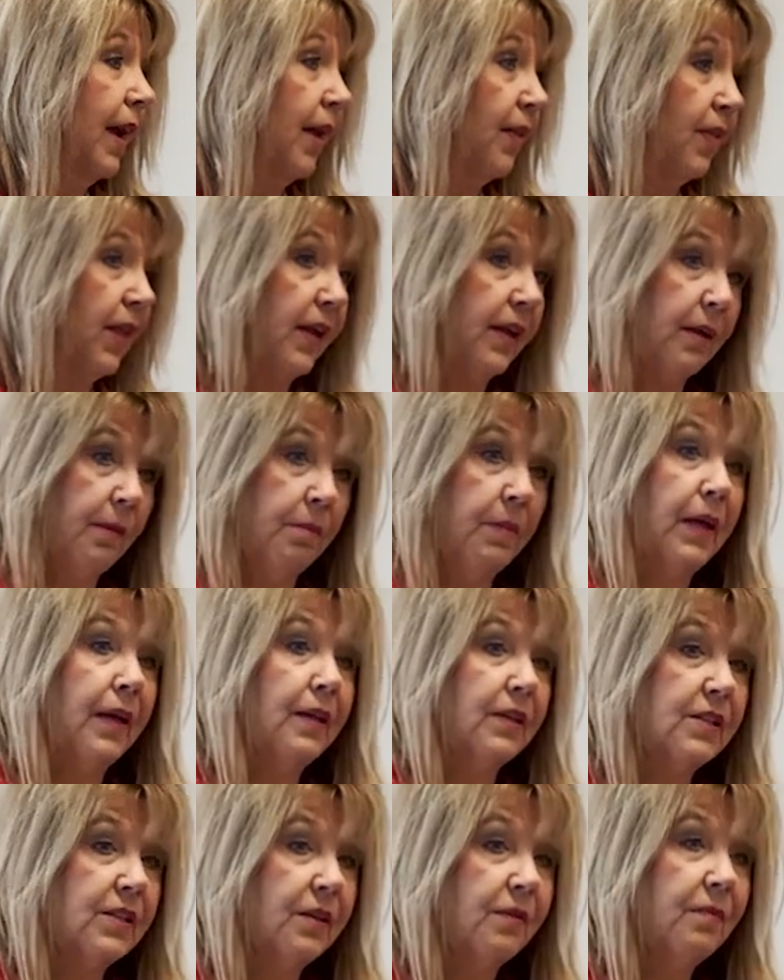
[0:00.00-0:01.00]
and they commit
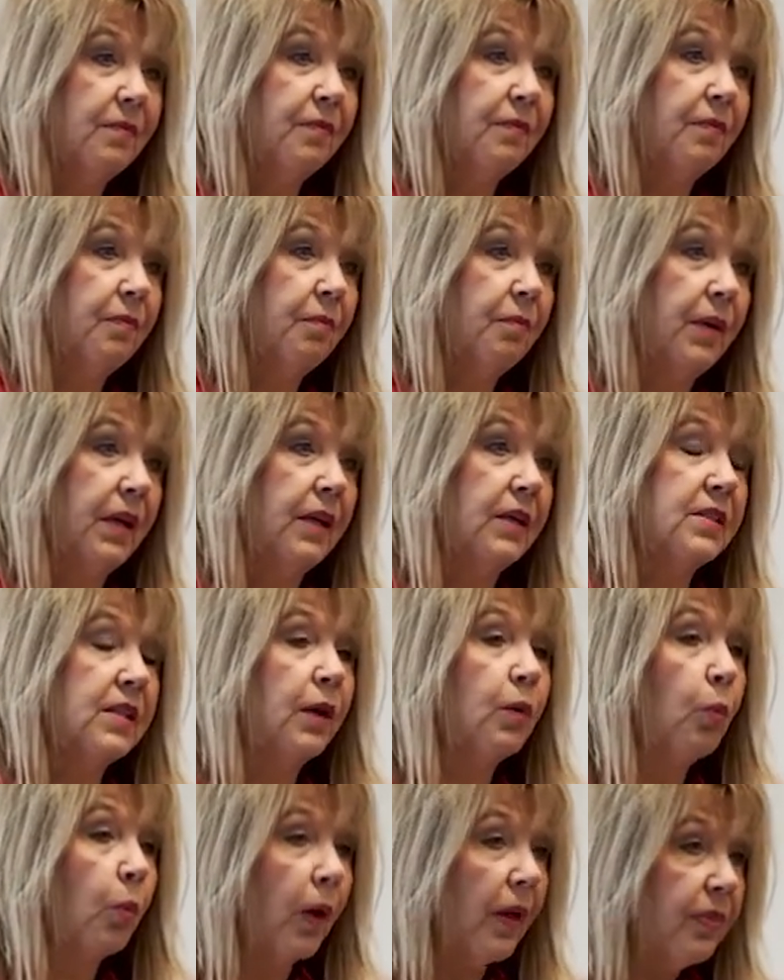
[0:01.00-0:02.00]
because they
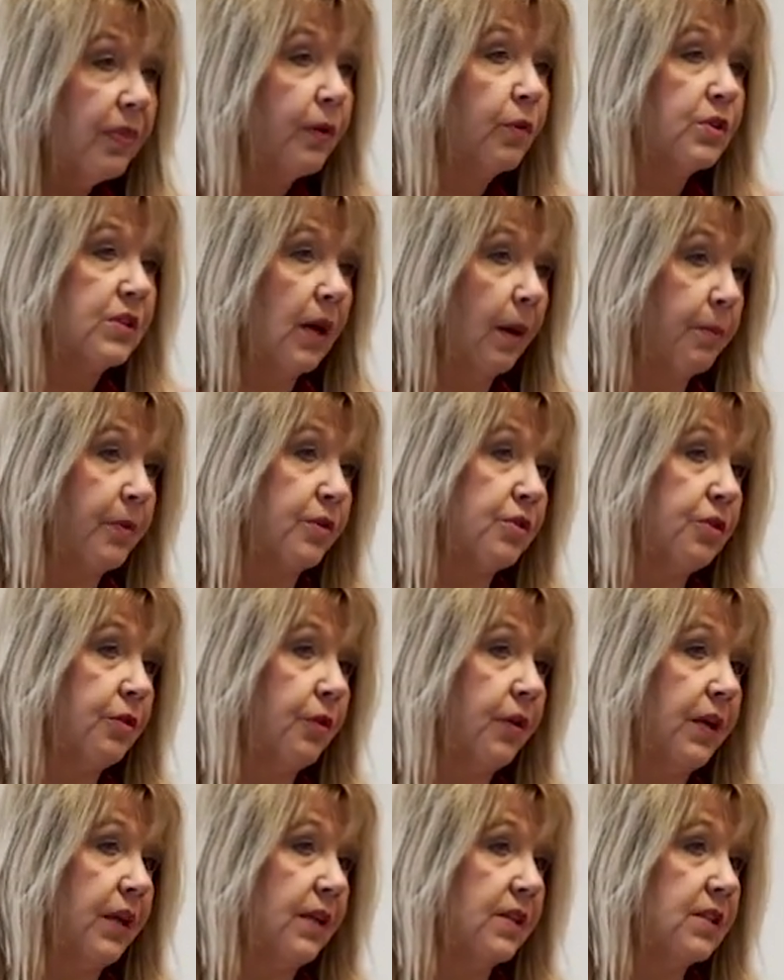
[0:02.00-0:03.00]
want those
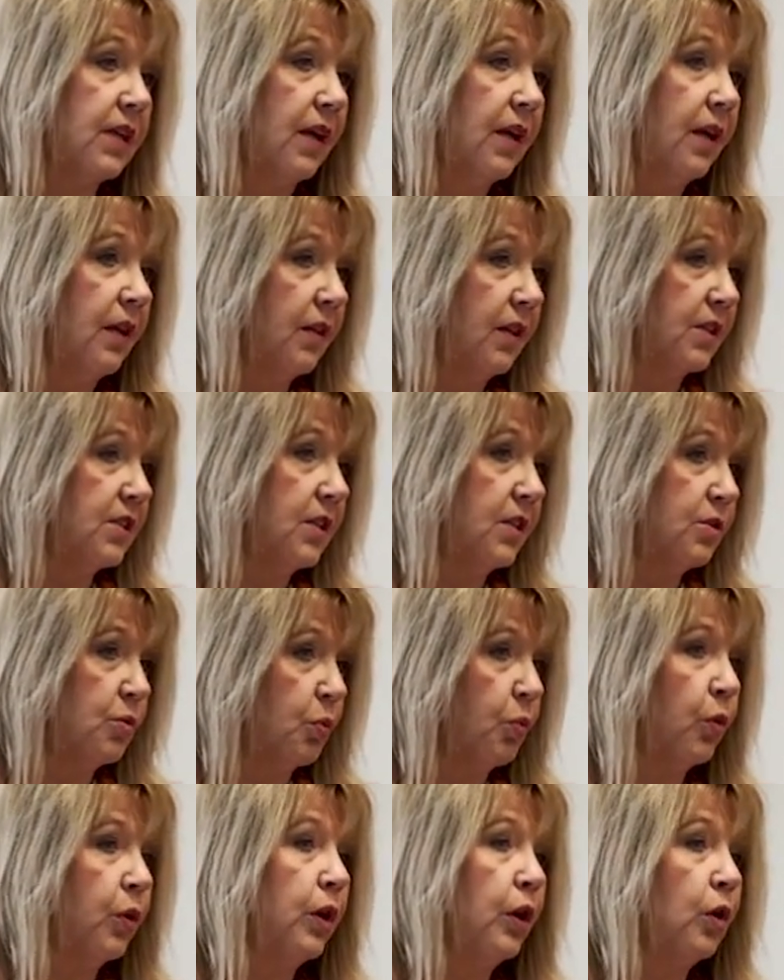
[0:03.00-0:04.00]
opportunities. This is
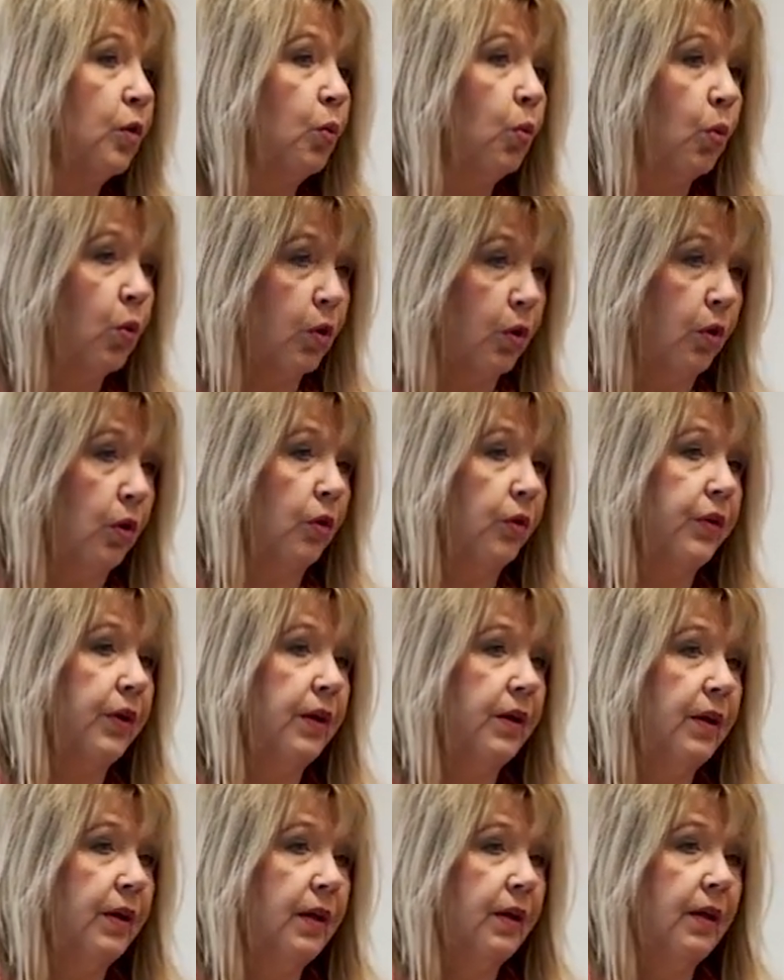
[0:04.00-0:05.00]
real world,
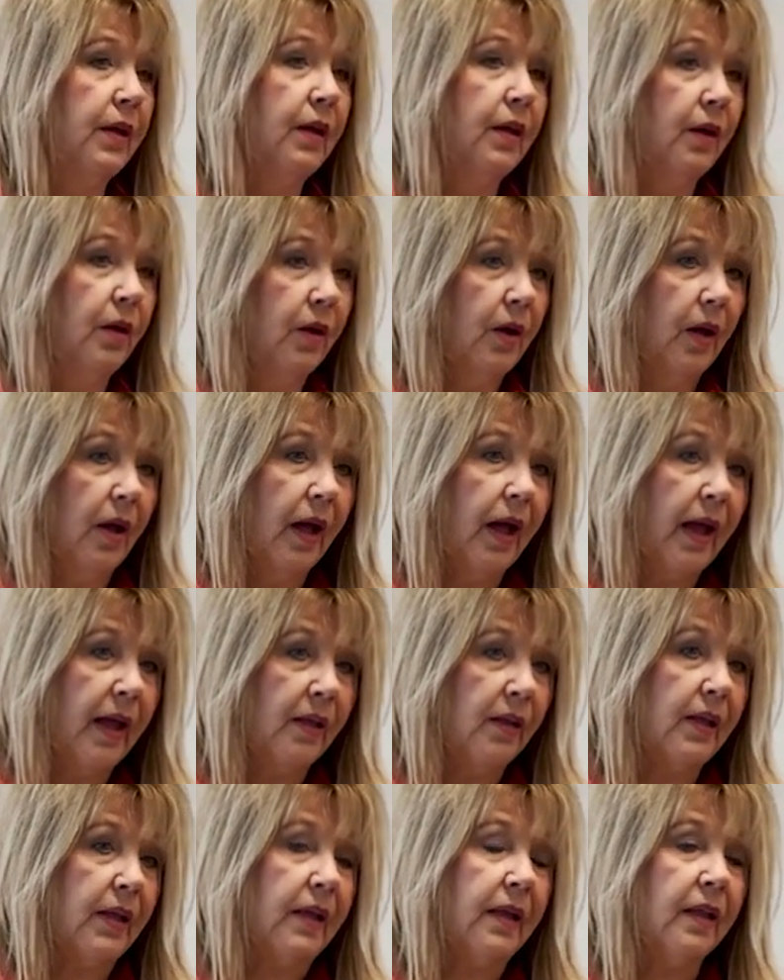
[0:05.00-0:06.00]

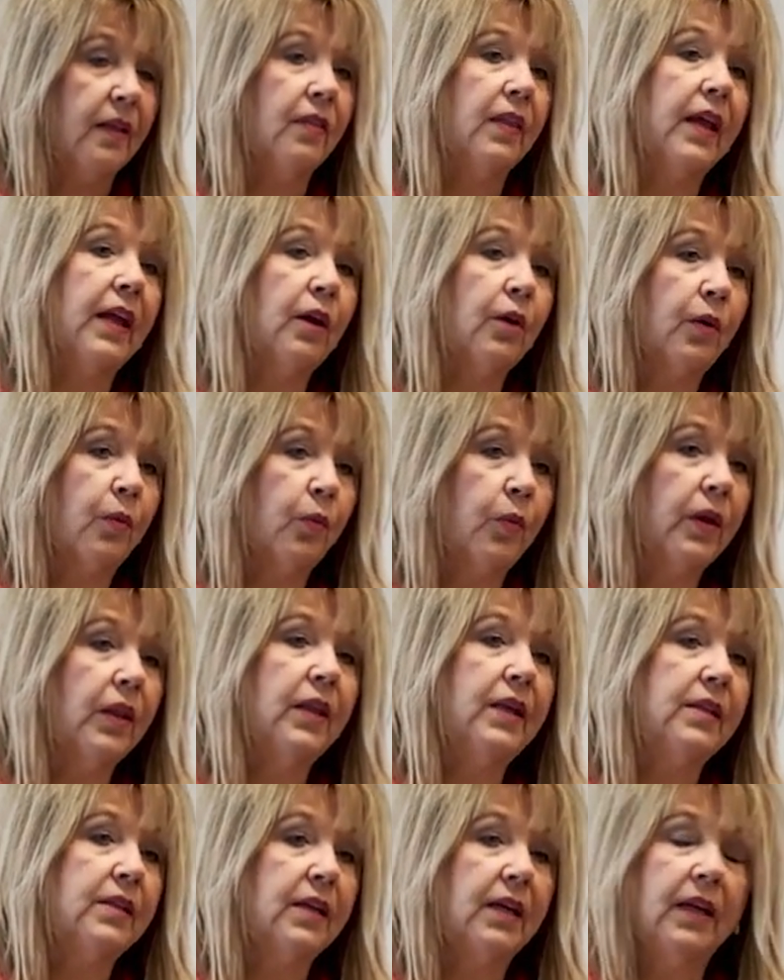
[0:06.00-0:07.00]
and they are
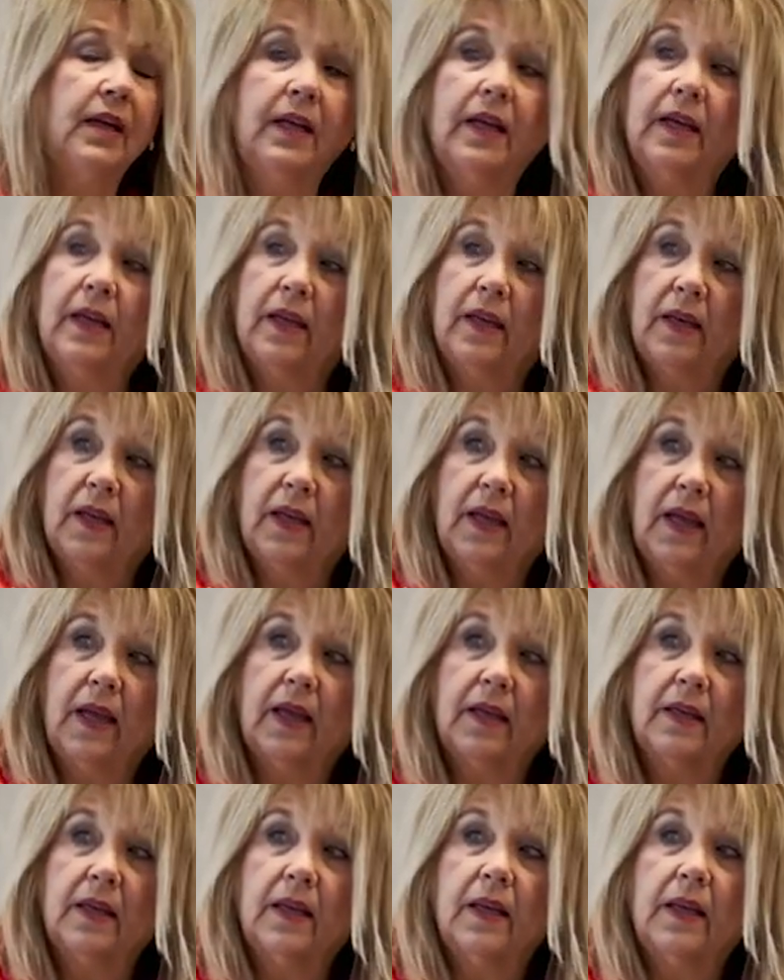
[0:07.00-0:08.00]
really digging in
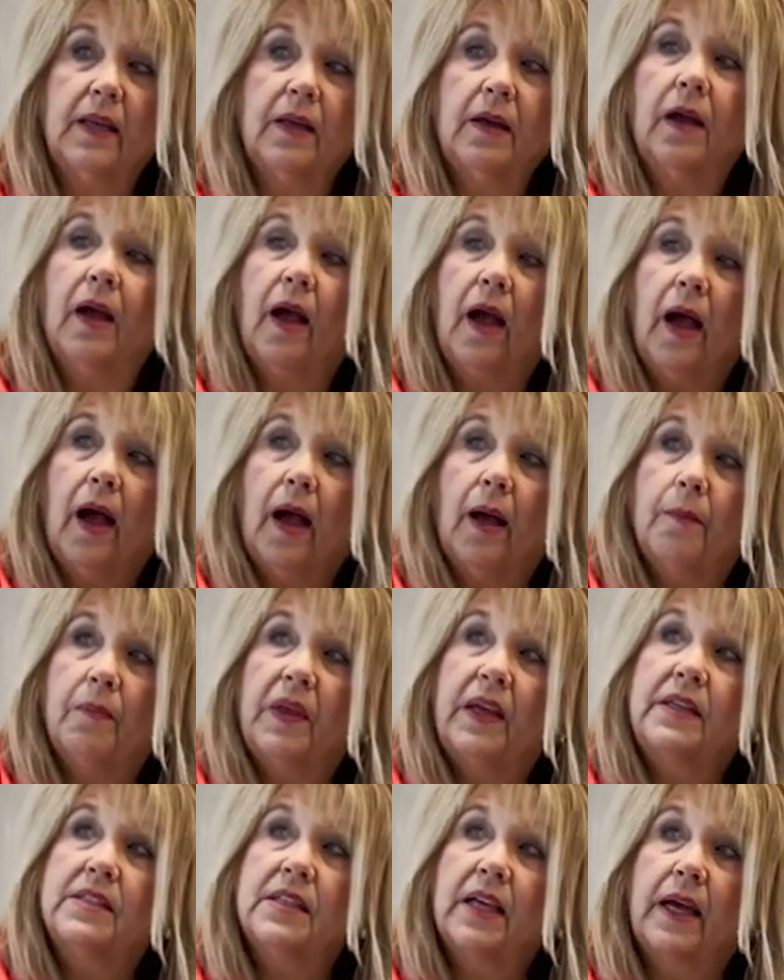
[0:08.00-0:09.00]
and getting
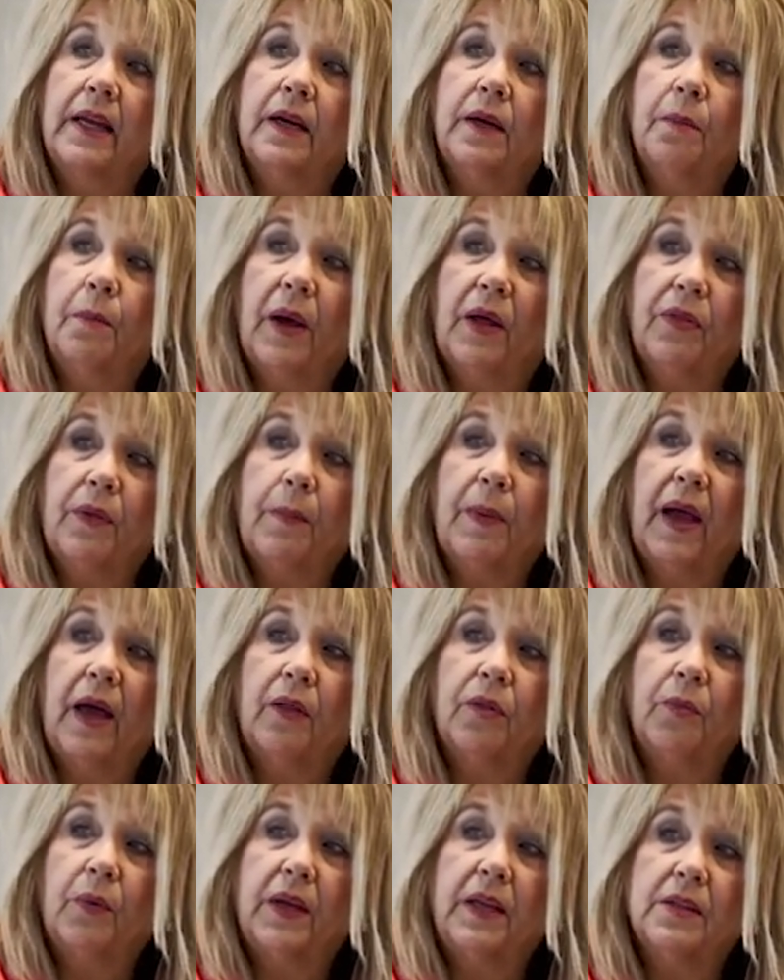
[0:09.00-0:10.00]
excited about the
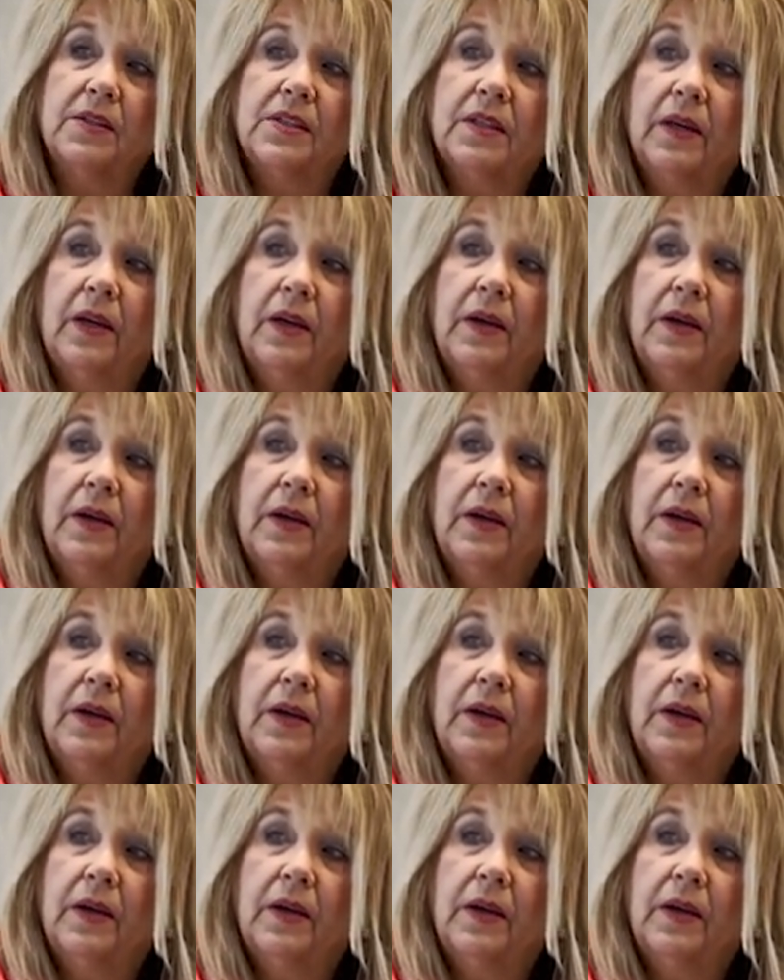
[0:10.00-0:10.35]
pathways.